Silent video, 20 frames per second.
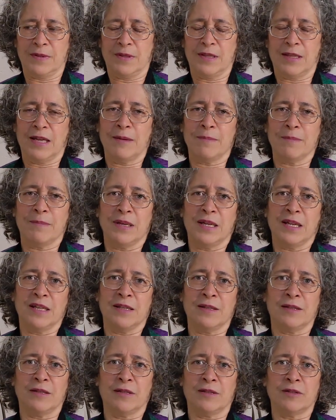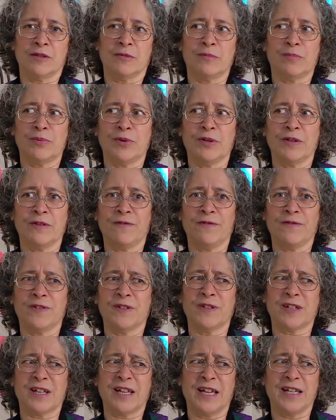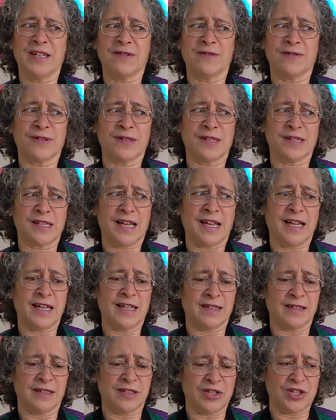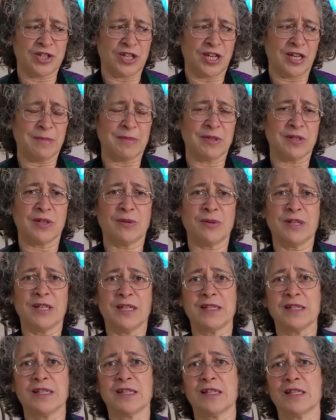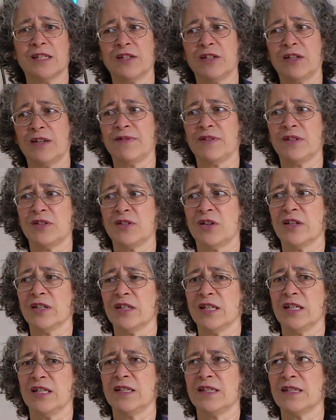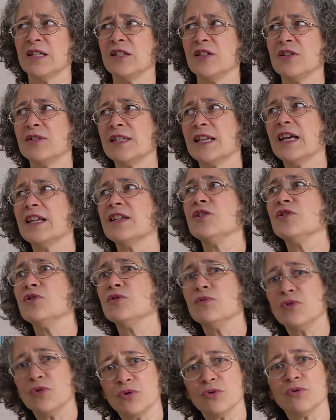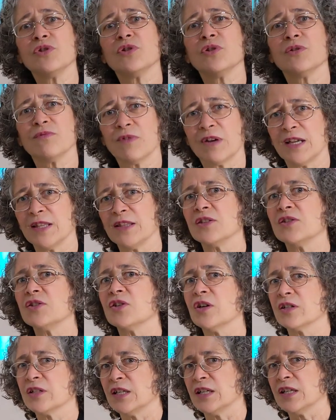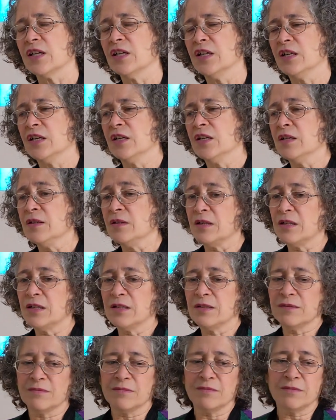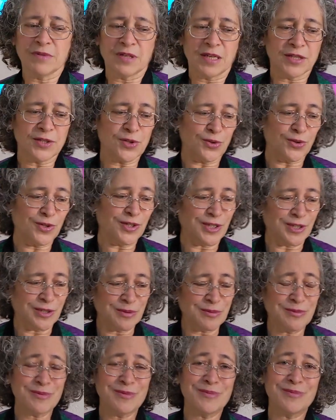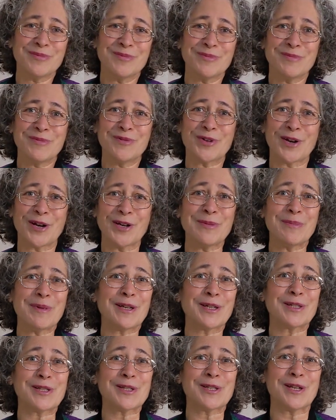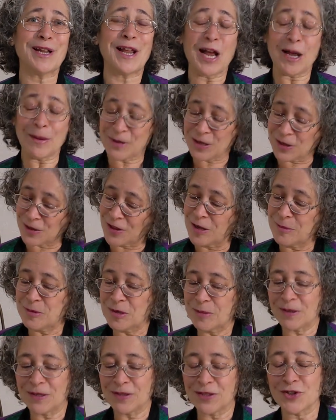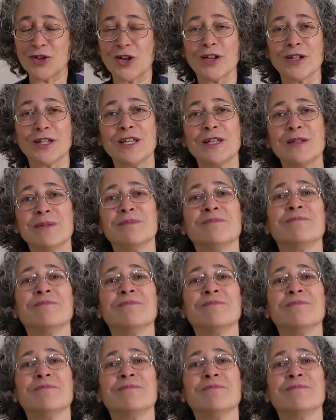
That made the little boy feel kind of sad and ashamed, so he slid off the donkey. He said, "Daddy, you should ride the donkey." And Nasruddin, trying to make his son happy, climbed up on the donkey.